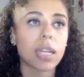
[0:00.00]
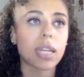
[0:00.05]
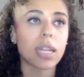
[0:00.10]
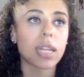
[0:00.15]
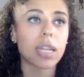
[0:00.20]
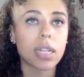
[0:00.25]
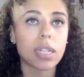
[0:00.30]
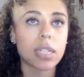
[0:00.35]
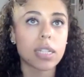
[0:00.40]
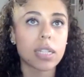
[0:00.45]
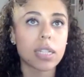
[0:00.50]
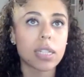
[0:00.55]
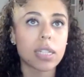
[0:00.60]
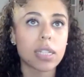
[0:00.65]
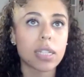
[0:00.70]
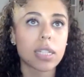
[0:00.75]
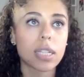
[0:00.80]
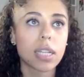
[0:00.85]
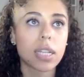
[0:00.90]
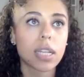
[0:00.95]
And
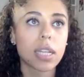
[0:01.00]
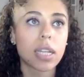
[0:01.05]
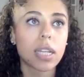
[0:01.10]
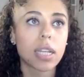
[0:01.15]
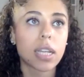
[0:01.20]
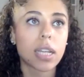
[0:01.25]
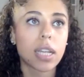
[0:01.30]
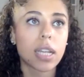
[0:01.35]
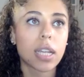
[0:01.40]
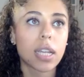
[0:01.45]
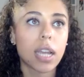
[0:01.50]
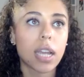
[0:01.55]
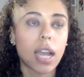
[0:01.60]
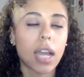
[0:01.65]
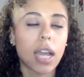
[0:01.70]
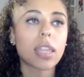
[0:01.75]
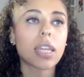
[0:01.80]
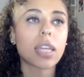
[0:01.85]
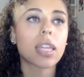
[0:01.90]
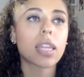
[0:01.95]
I
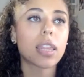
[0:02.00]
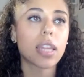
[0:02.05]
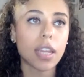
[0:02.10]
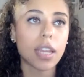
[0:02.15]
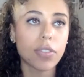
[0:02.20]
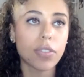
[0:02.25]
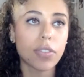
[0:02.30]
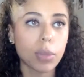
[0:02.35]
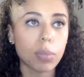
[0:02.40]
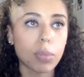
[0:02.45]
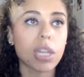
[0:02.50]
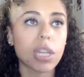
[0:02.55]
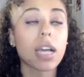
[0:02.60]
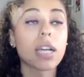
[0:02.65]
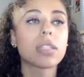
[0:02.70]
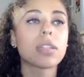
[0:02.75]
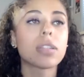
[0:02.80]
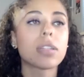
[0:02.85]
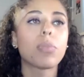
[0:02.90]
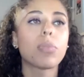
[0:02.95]
think thankfully, because
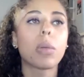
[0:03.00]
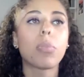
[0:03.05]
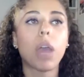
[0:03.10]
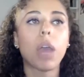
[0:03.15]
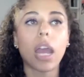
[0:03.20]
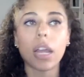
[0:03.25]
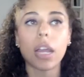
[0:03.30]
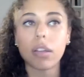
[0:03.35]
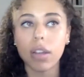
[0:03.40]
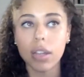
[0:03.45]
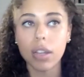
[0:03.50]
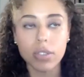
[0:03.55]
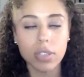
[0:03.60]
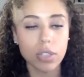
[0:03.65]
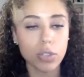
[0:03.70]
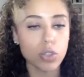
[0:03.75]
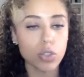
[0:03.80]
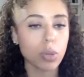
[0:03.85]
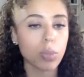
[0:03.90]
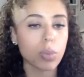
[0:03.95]
of my backgrounds in
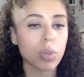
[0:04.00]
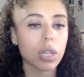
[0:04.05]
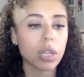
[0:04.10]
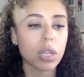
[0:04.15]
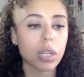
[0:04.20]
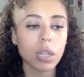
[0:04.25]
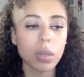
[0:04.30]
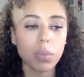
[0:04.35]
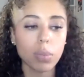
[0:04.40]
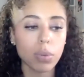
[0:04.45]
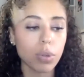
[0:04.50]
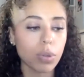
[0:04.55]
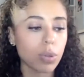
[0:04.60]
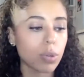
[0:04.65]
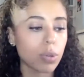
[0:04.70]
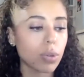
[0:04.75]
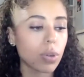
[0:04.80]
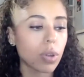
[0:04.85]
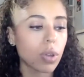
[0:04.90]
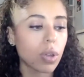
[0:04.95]
German and Hebrew,